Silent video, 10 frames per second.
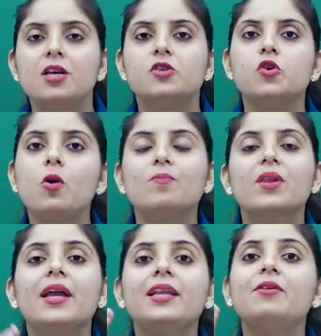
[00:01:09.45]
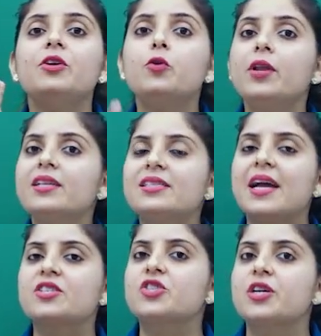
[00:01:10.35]
So in our today's
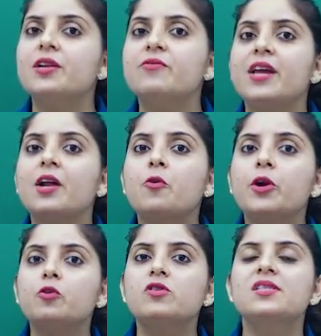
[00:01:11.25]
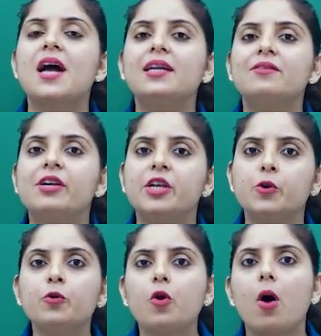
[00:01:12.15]
lecture we are going to start our
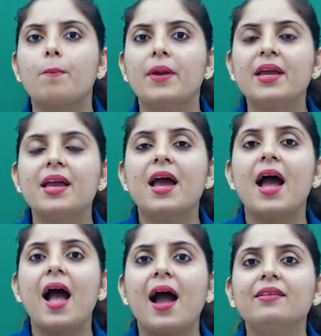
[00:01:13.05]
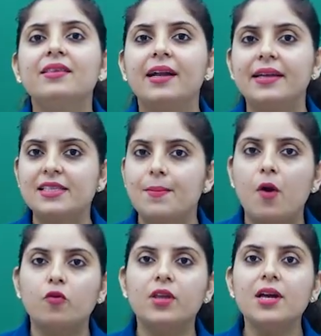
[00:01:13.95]
new topic, and that is
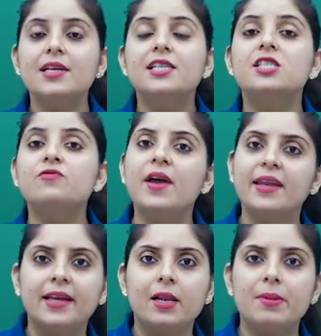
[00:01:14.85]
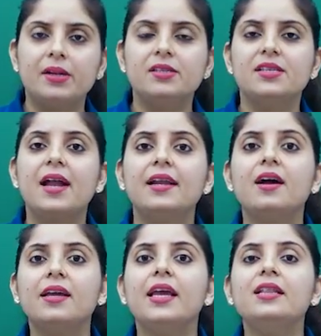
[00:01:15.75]
about the spherical mirrors. And
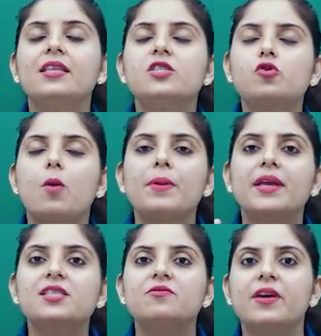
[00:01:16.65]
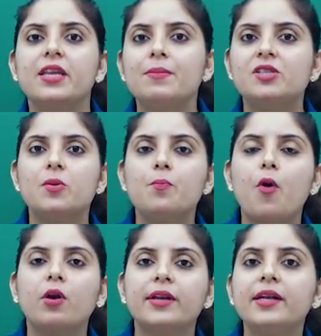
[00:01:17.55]
again this topic is very much
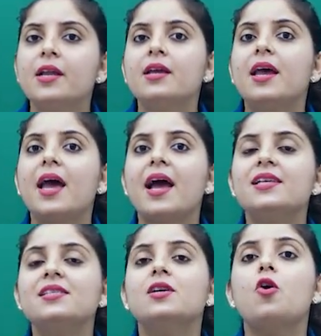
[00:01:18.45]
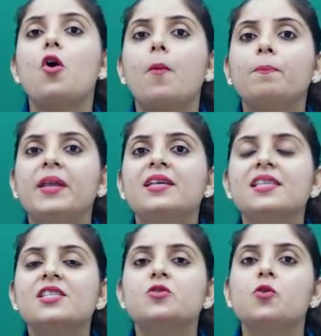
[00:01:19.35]
important as optics
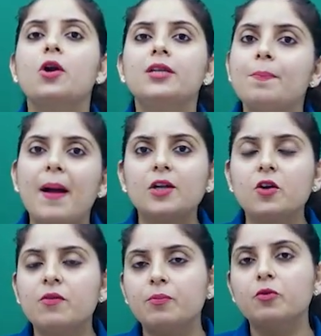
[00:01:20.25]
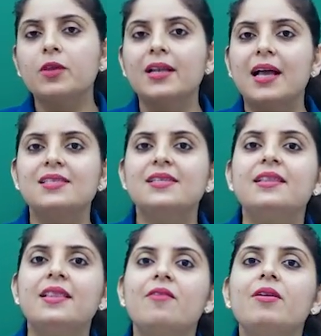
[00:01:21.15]
is not a part of up to the class
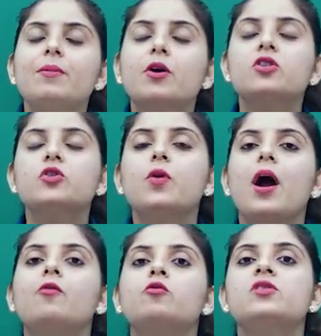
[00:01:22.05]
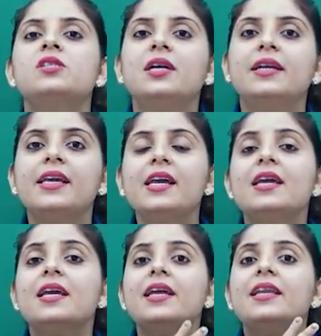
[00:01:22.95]
10th level, because you have to study
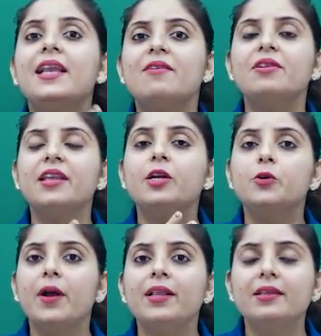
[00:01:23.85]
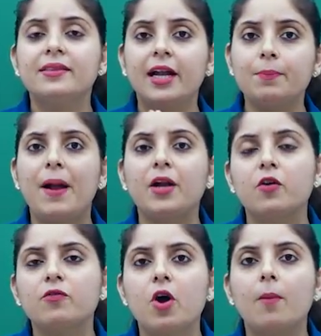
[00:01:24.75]
in 11th and 12th that part
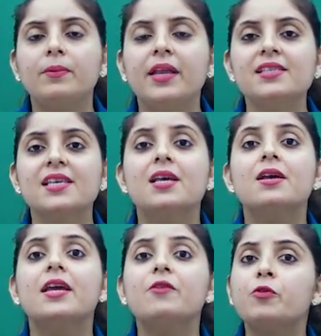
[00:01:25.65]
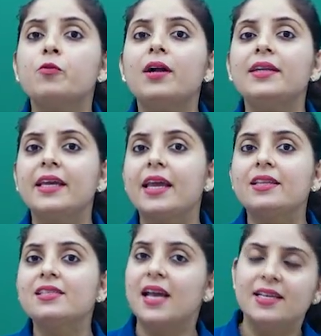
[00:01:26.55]
of the optics if you are taking
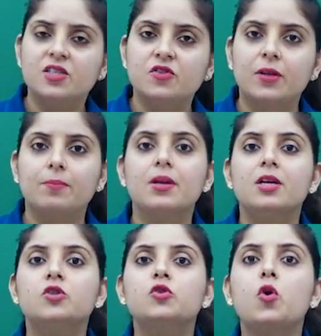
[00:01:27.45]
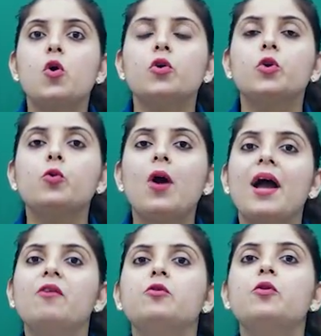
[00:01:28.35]
the science stream. So you
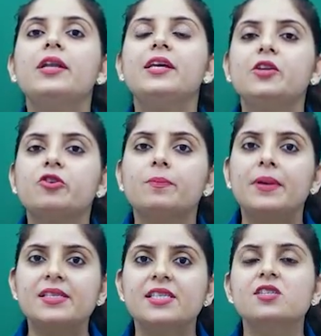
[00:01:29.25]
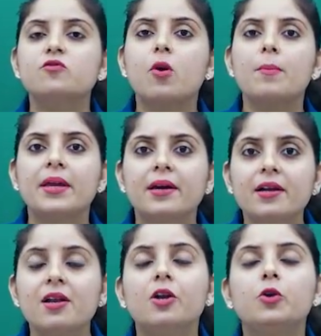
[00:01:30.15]
have to clear your basics from
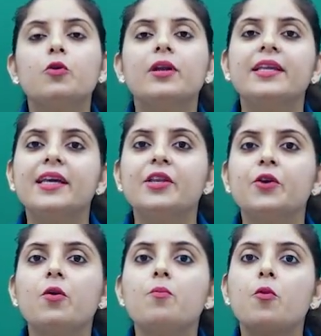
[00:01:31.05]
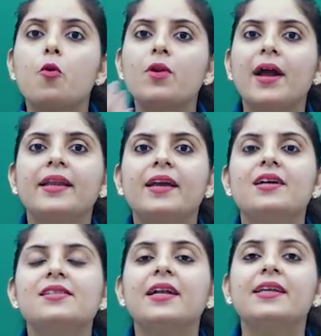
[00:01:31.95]
here to clear your more
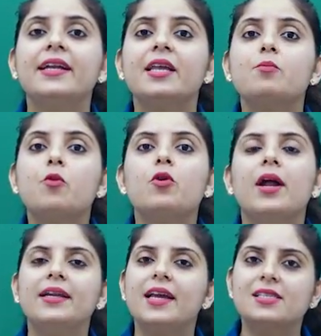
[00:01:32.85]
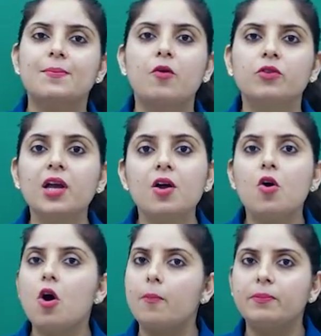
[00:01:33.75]
ideas and getting more ideas about the
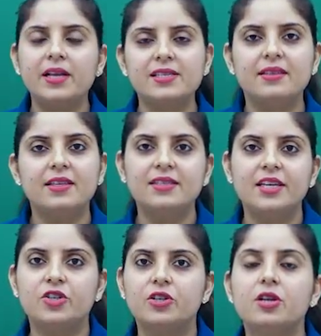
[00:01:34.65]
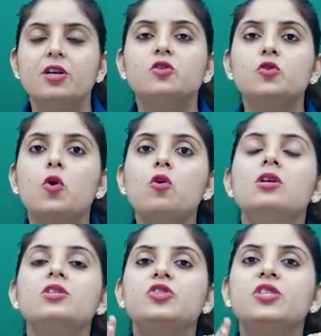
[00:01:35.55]
optics in this session. So
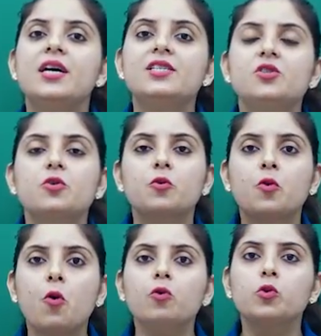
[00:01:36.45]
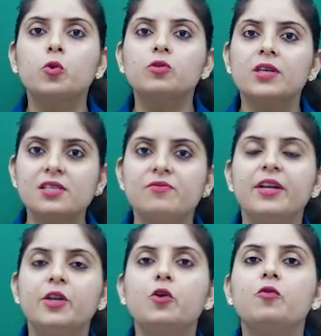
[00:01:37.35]
just go through this
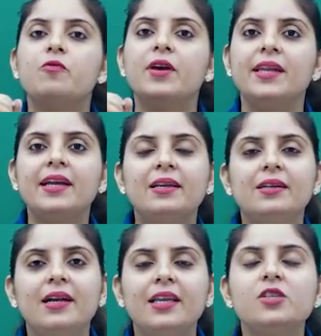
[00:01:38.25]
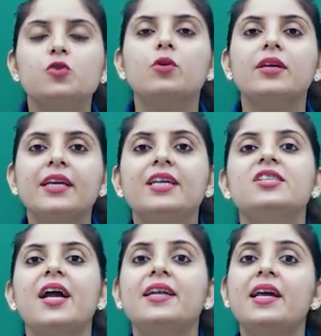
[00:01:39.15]
video very clearly, so each
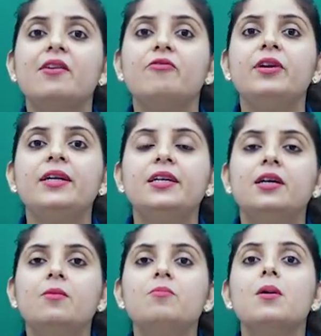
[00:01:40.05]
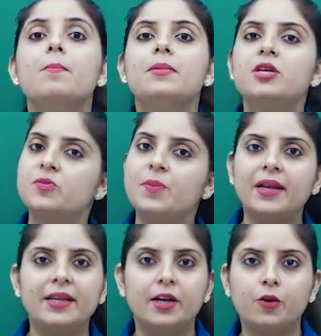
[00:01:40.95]
and every term must be
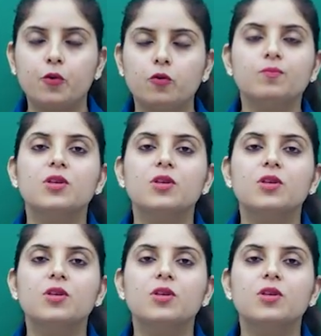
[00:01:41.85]
clear to you.